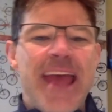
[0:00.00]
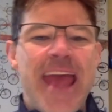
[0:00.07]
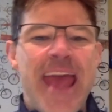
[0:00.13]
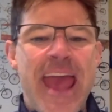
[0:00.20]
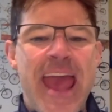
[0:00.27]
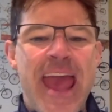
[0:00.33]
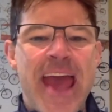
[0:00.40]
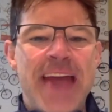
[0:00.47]

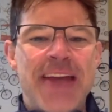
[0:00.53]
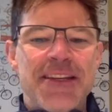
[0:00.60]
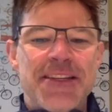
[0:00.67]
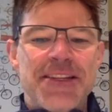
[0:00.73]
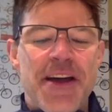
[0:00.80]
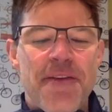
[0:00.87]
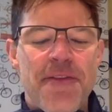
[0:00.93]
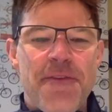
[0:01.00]
and
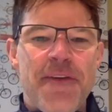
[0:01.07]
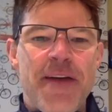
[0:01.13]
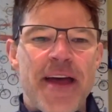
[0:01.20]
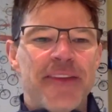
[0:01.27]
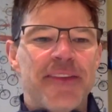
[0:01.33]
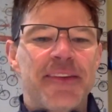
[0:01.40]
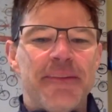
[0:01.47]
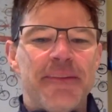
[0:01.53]

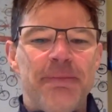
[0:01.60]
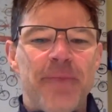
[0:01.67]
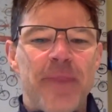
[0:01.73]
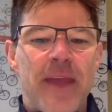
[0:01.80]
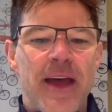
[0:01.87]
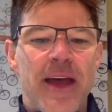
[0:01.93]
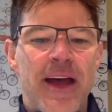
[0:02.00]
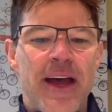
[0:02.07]
Sufferfest.
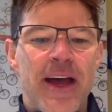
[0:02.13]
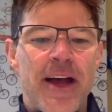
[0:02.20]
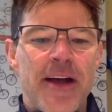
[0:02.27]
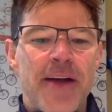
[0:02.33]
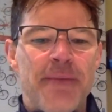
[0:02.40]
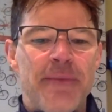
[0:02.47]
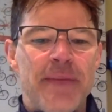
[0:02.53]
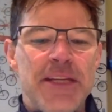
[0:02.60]

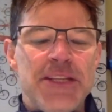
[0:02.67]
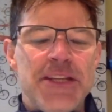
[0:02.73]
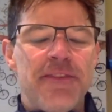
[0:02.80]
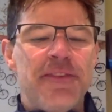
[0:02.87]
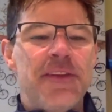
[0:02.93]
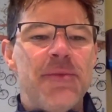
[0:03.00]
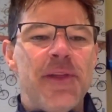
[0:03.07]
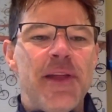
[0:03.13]
Each have
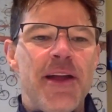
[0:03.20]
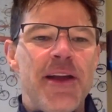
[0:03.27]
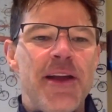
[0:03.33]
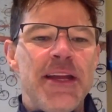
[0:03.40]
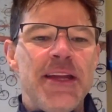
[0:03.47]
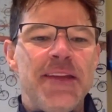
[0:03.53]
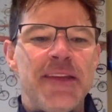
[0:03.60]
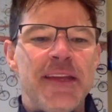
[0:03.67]

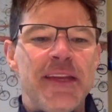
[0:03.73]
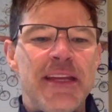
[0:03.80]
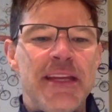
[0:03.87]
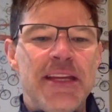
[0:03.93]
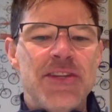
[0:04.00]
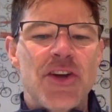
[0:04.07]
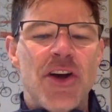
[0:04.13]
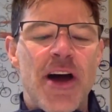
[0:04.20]
similarities and
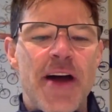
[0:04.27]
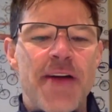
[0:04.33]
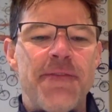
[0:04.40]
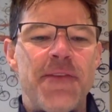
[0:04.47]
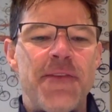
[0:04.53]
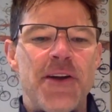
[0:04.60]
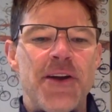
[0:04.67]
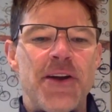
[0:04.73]
each
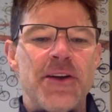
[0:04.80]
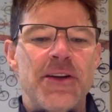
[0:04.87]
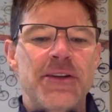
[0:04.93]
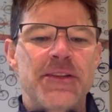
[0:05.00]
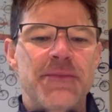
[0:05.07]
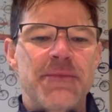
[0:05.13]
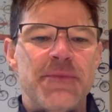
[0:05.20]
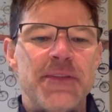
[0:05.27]
offer
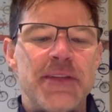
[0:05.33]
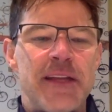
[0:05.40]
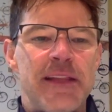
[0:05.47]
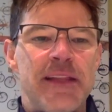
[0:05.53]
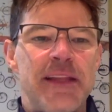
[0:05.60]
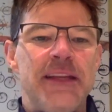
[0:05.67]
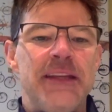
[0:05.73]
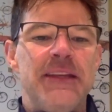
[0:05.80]
some
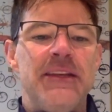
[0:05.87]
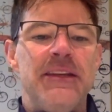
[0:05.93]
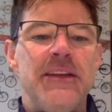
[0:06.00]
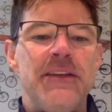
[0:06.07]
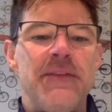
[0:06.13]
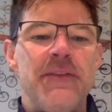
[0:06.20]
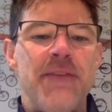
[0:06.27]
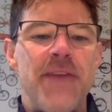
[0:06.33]
slightly
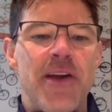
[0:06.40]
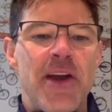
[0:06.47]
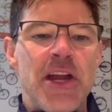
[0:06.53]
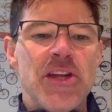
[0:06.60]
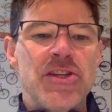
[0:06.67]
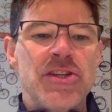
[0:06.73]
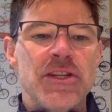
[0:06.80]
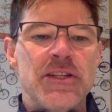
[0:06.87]
different
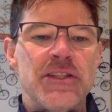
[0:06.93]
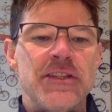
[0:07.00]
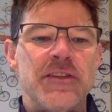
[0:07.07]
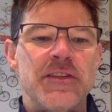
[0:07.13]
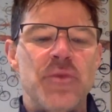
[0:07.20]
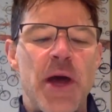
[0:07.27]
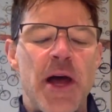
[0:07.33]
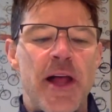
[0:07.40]
variations
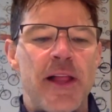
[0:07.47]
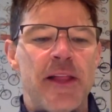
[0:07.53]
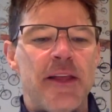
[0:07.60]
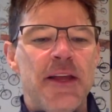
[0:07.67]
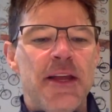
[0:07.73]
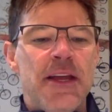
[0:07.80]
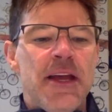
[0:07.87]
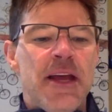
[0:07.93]
as well,
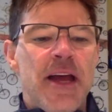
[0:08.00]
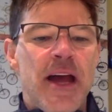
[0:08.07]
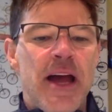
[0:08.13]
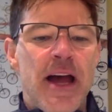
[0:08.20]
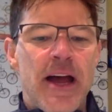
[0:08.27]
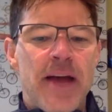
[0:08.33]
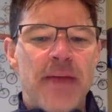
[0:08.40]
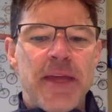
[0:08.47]

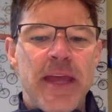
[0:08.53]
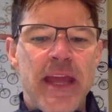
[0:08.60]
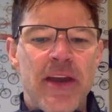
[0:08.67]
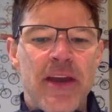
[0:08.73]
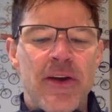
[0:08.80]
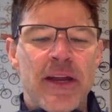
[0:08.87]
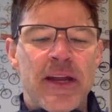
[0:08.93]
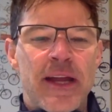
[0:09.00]

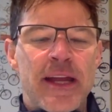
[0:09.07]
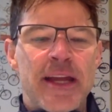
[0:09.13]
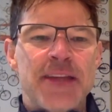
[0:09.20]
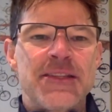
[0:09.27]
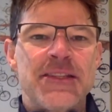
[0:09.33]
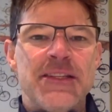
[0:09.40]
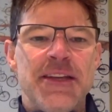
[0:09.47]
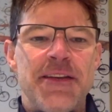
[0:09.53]
catering, I
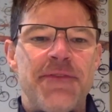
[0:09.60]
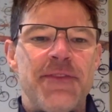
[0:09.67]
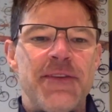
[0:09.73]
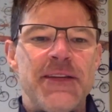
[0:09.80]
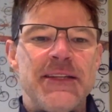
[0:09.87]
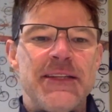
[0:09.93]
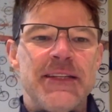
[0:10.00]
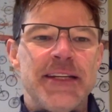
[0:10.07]
guess, to
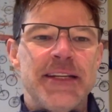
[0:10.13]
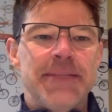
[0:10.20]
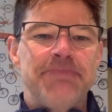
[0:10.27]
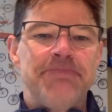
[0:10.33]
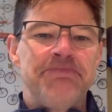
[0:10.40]
different, I